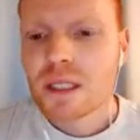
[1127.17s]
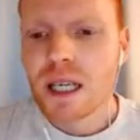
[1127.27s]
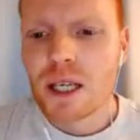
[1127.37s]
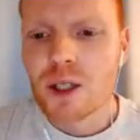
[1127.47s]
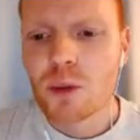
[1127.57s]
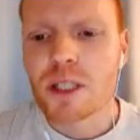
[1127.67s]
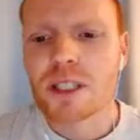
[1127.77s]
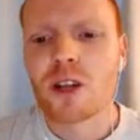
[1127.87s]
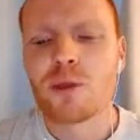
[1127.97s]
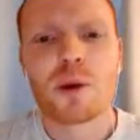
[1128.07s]
And coming to
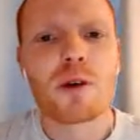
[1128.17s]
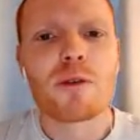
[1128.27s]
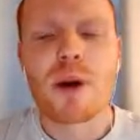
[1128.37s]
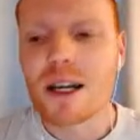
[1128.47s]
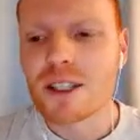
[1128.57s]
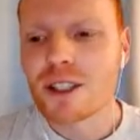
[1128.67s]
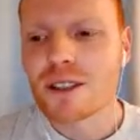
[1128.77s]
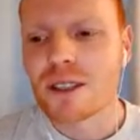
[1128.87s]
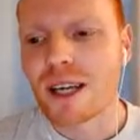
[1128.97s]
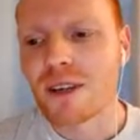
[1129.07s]
yourself, Bobby, with Marsk,
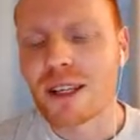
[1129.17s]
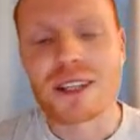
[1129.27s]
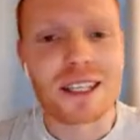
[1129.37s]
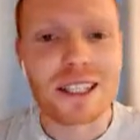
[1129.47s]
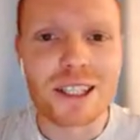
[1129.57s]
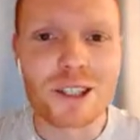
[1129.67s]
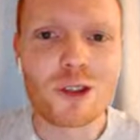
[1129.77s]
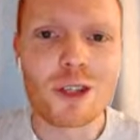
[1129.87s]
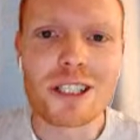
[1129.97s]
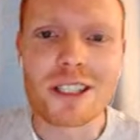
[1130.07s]
and again, it's
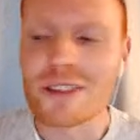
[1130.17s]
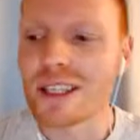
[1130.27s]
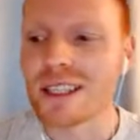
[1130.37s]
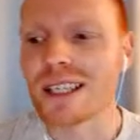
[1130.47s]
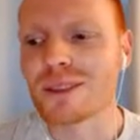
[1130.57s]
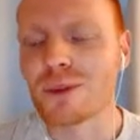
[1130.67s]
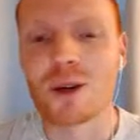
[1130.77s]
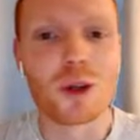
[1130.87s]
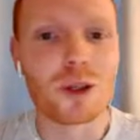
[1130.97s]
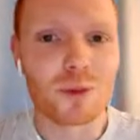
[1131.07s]
crazy to think that. I
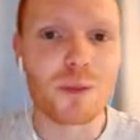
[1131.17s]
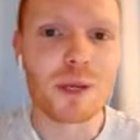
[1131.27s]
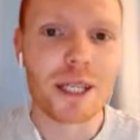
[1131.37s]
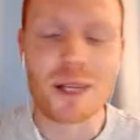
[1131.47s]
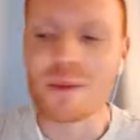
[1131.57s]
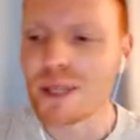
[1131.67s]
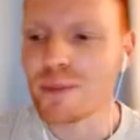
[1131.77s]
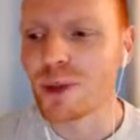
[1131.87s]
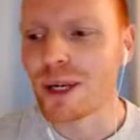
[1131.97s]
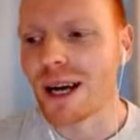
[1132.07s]
know they're playing at the minute,
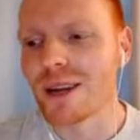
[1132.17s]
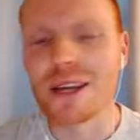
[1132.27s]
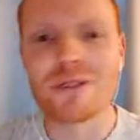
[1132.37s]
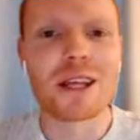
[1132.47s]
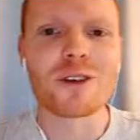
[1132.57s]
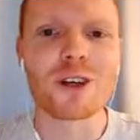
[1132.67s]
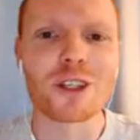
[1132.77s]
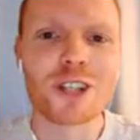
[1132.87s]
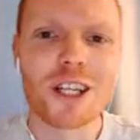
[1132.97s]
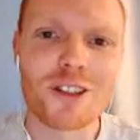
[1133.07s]
but even that they've got a
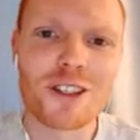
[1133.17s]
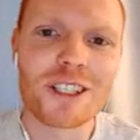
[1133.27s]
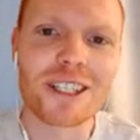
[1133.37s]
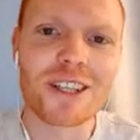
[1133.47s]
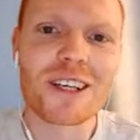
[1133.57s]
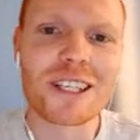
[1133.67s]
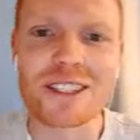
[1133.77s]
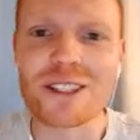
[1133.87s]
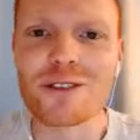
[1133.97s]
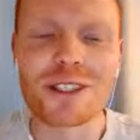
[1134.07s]
chance of staying in the
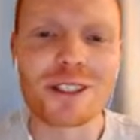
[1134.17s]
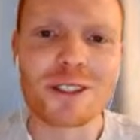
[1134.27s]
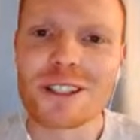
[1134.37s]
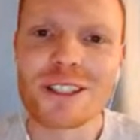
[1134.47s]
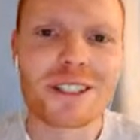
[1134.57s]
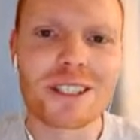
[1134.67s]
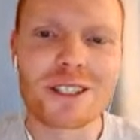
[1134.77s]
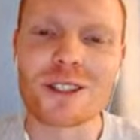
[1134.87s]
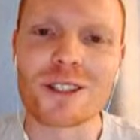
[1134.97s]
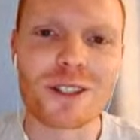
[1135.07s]
league this season,
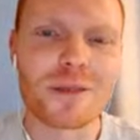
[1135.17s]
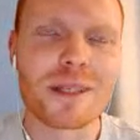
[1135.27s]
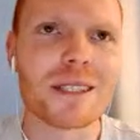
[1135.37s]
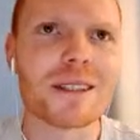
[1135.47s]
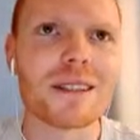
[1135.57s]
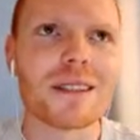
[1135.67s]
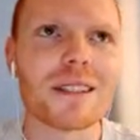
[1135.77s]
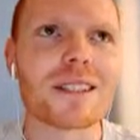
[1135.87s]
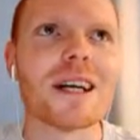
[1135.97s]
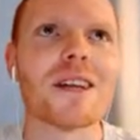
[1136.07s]
because, I mean, the
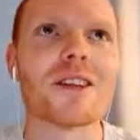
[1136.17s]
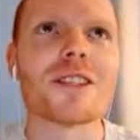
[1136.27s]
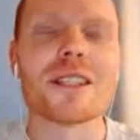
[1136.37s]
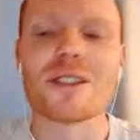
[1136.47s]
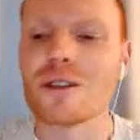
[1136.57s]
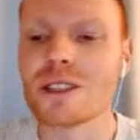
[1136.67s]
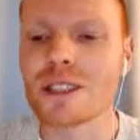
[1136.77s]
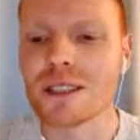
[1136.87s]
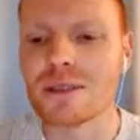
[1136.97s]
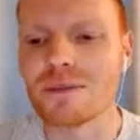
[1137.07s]
start of the season
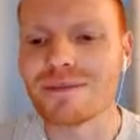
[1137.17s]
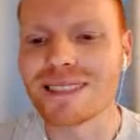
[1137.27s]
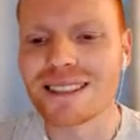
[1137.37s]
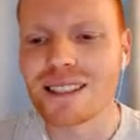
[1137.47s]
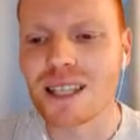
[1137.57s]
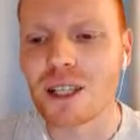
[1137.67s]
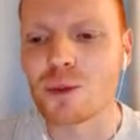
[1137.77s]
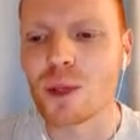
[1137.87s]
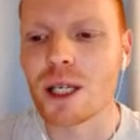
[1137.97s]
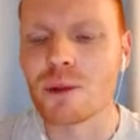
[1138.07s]
obviously didn't start
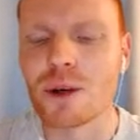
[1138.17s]
as well.